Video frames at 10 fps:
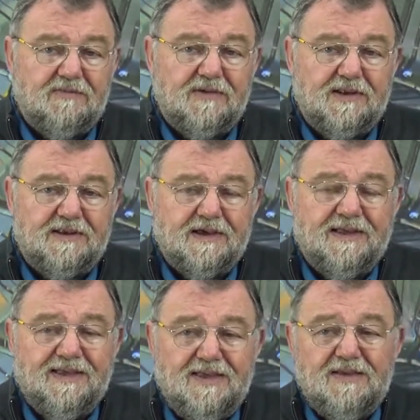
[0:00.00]
So
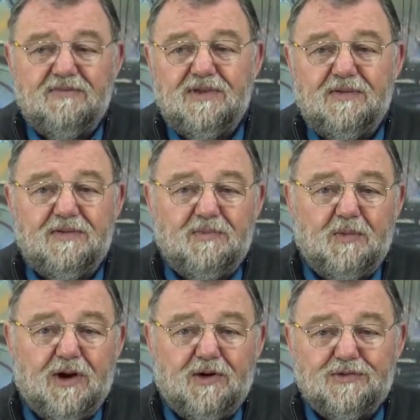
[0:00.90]
as with a car,
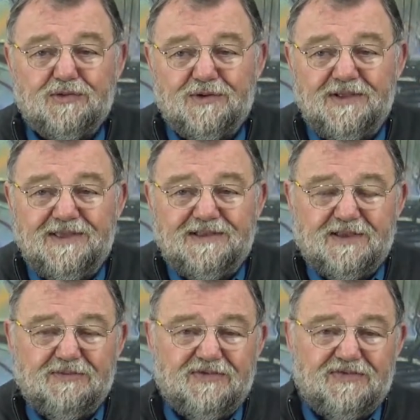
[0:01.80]
you can drive
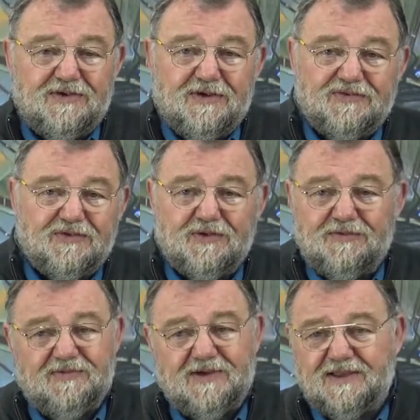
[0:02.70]
all over the place but
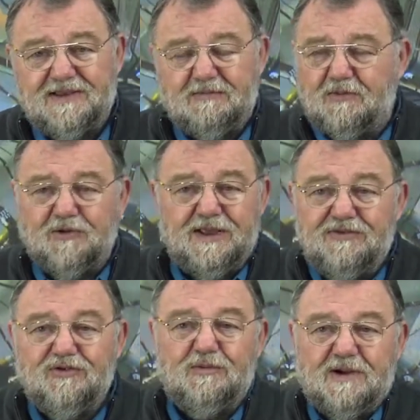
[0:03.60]
you can't expect
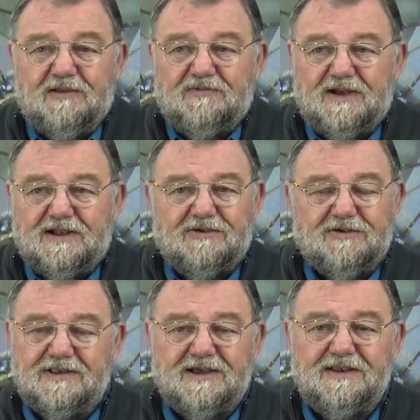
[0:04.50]
the manufacturer to
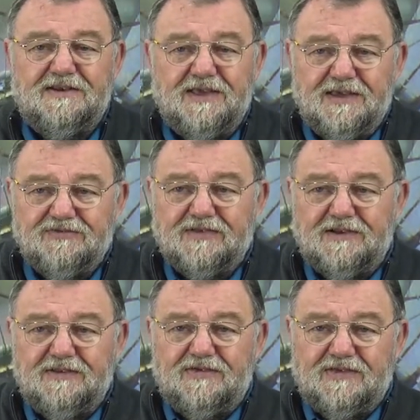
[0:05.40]
know where you want to
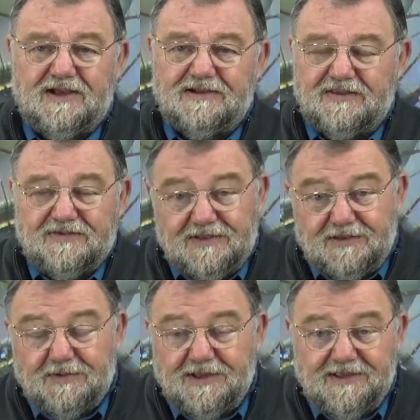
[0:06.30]
go. You
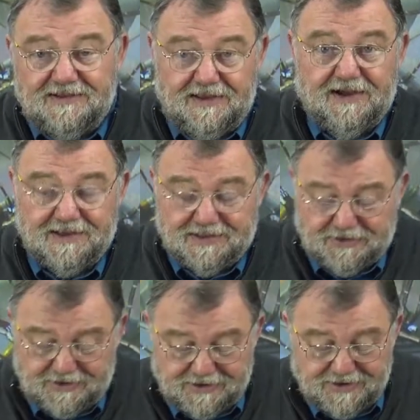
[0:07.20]
have your own
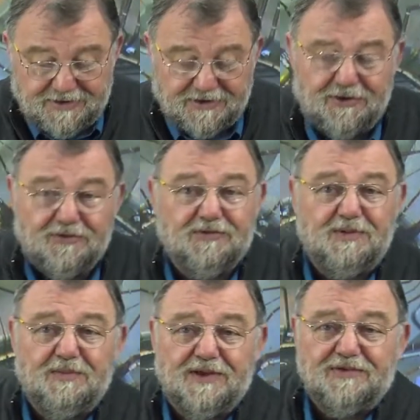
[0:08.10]
ideas, just like such
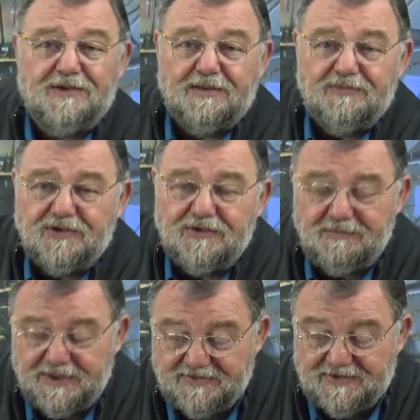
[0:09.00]
measuring
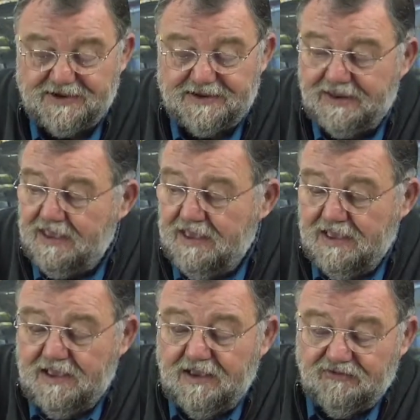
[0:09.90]
devices. Let's have
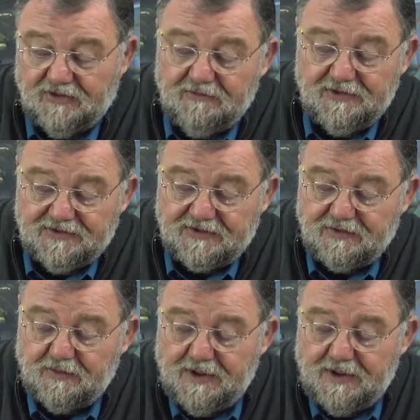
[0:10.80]
a look close at it.